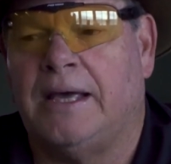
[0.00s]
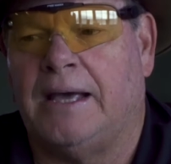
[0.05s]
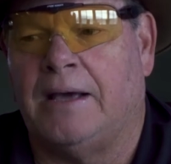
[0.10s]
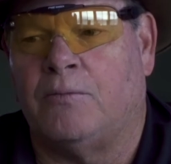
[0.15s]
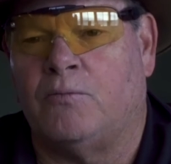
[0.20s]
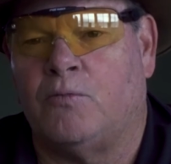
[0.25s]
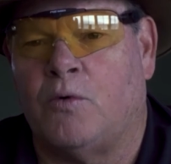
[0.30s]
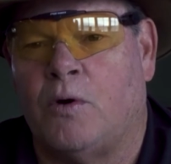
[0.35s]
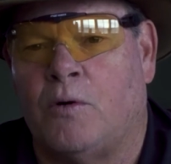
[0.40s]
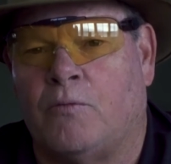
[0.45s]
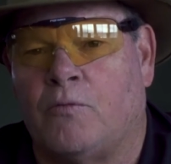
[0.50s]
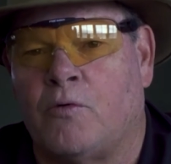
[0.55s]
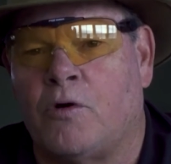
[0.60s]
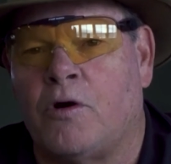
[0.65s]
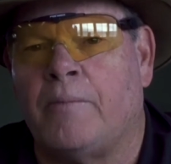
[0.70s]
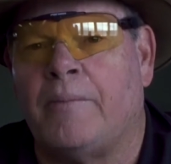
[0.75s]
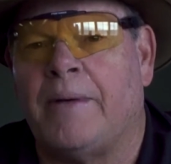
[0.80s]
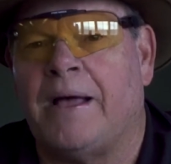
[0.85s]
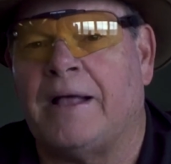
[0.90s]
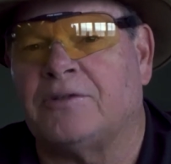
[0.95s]
and what
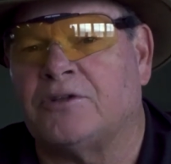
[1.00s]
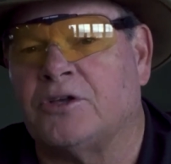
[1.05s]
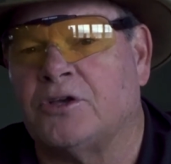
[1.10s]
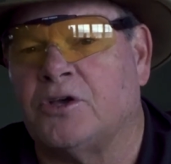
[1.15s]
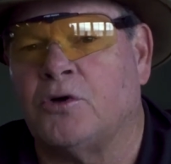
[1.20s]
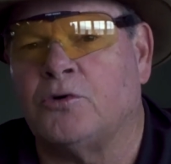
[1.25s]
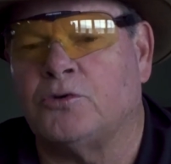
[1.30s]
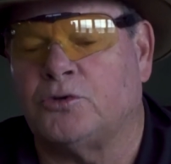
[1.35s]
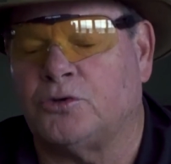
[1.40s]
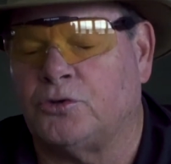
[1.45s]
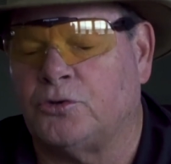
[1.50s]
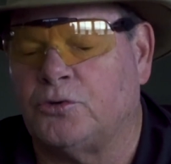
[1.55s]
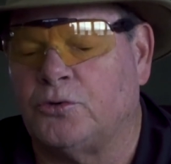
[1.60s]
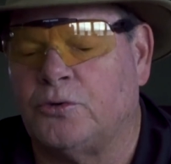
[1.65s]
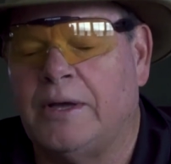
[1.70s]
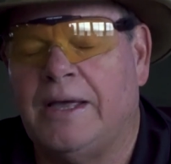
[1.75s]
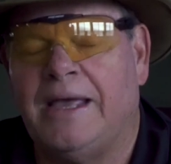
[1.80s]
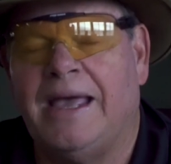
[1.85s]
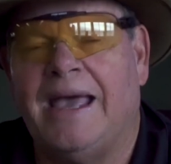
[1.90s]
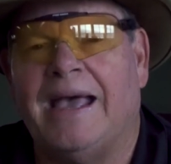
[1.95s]
we're about to go
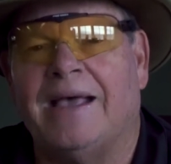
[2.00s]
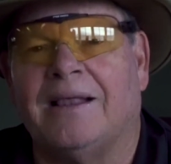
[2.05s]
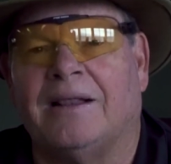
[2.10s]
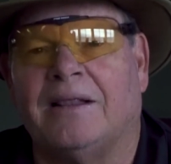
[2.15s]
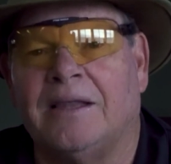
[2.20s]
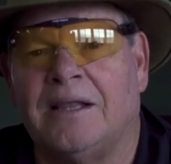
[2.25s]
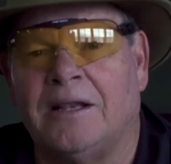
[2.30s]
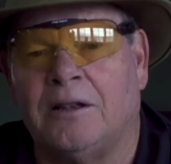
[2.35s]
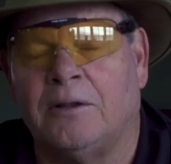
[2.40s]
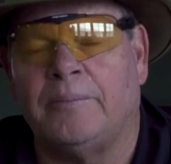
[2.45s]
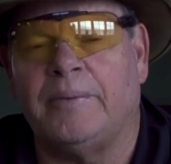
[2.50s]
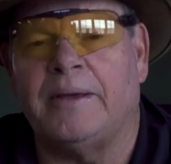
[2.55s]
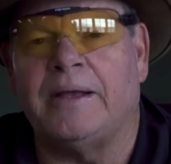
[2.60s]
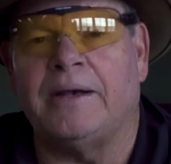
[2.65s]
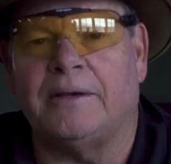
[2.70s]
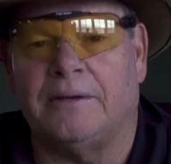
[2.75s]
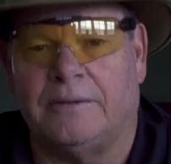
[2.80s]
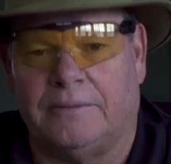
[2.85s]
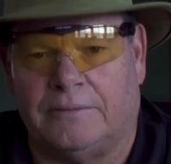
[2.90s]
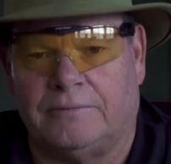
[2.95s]
through a little
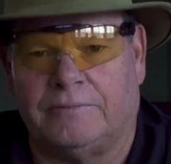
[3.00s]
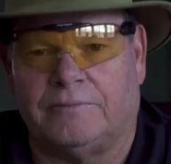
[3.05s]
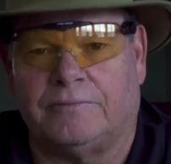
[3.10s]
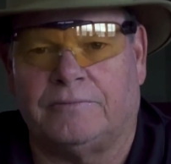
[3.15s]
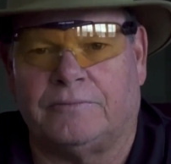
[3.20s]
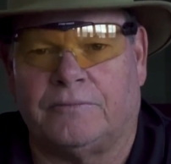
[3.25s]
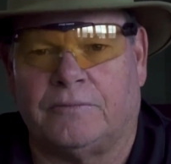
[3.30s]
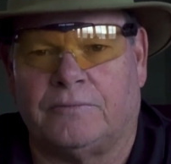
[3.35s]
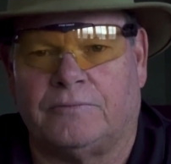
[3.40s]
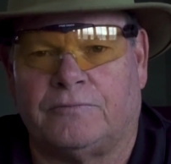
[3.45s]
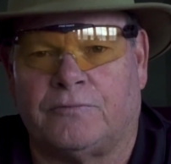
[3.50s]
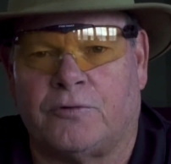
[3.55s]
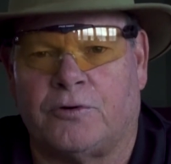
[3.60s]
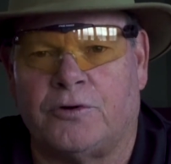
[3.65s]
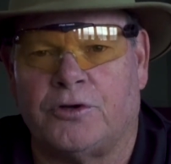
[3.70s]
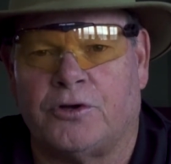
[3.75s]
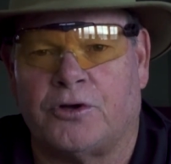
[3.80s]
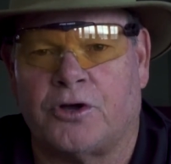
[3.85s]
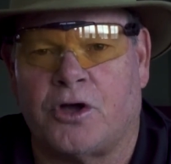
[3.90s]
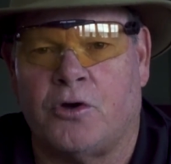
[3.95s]
bit for
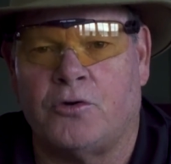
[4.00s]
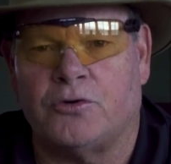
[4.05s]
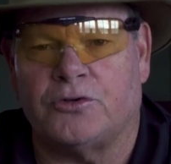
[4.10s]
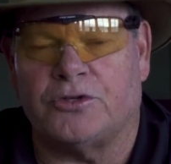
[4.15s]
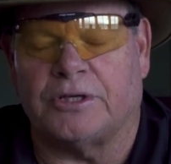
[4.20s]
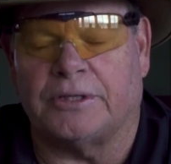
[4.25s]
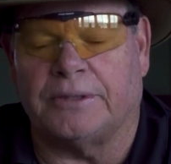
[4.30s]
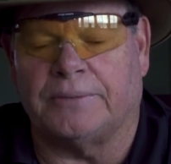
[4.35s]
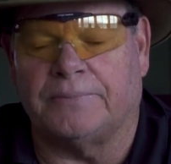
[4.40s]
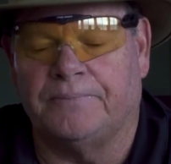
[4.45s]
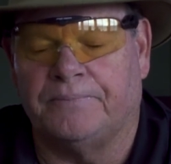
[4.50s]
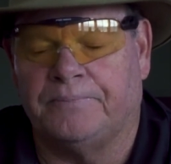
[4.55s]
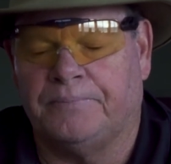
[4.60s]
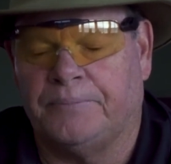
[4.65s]
your coaching.